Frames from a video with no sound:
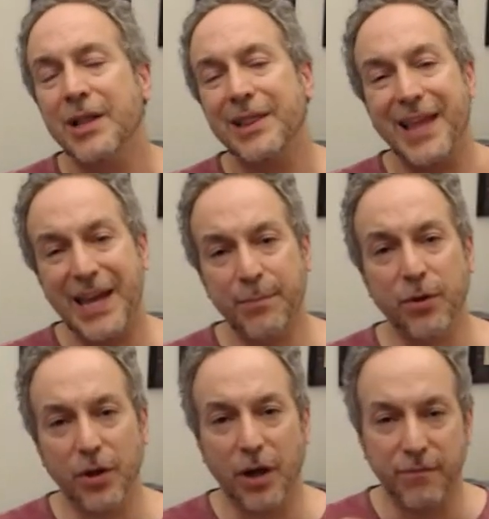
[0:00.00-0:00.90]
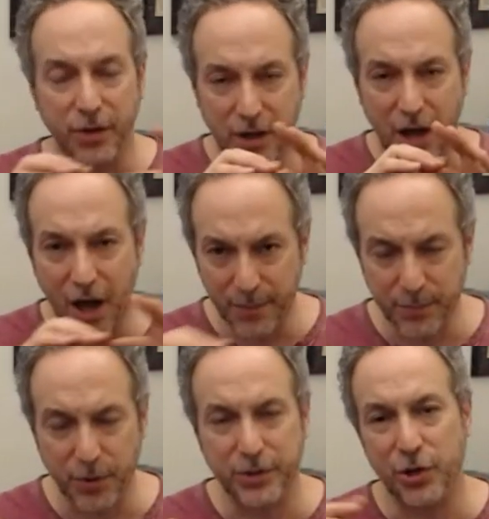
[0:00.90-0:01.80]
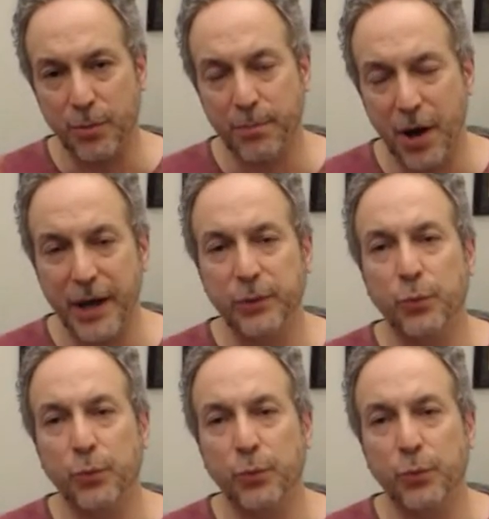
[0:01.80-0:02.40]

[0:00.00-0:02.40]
label of the comic book that you're buying,